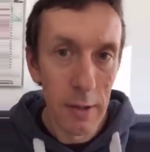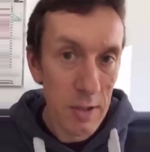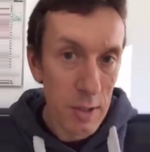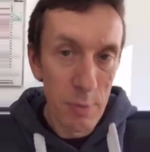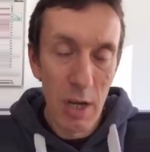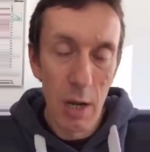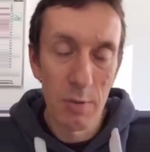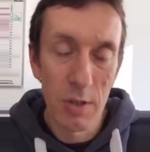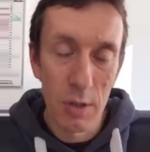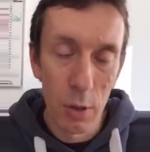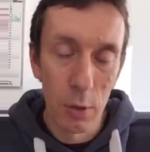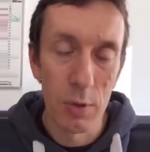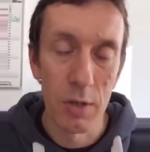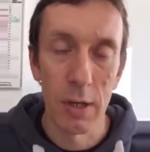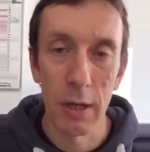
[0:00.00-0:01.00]
and sometimes it's
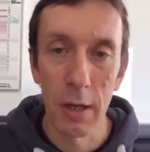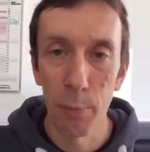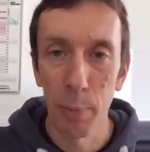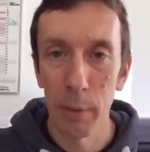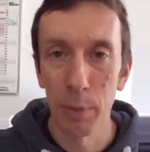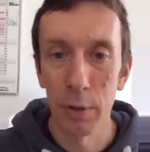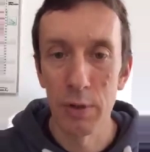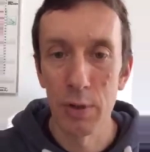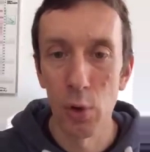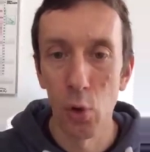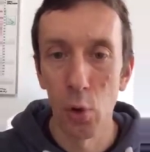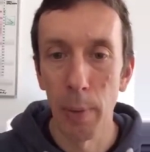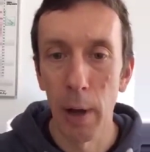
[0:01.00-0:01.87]
cool to give people a tour.